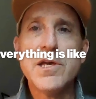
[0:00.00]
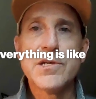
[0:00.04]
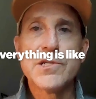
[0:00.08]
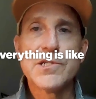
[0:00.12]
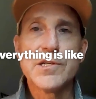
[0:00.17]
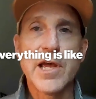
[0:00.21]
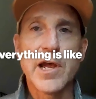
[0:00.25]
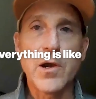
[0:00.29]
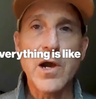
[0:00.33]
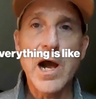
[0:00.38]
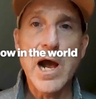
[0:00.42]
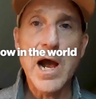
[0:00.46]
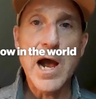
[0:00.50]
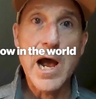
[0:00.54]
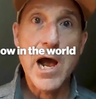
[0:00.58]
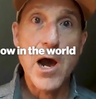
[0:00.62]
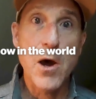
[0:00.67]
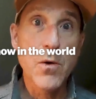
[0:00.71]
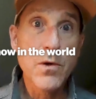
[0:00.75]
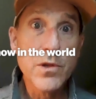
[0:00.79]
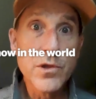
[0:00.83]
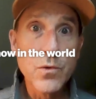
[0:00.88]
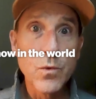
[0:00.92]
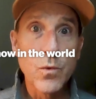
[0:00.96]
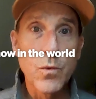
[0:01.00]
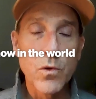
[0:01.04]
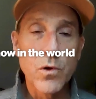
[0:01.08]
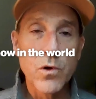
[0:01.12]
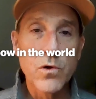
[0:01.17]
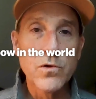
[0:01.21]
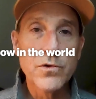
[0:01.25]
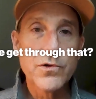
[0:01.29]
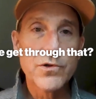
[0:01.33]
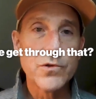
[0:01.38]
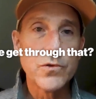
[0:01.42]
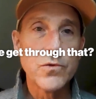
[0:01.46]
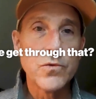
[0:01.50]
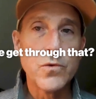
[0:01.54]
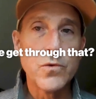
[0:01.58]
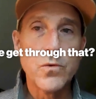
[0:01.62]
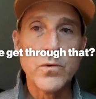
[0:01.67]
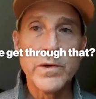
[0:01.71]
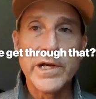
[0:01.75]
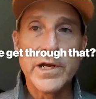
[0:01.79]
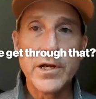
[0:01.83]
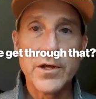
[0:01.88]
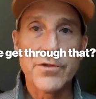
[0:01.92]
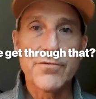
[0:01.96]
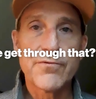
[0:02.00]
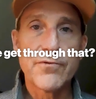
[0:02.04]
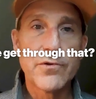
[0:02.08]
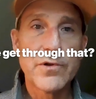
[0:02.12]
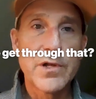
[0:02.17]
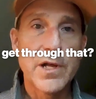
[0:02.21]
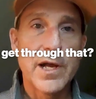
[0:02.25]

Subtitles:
is like, how in the world do we get through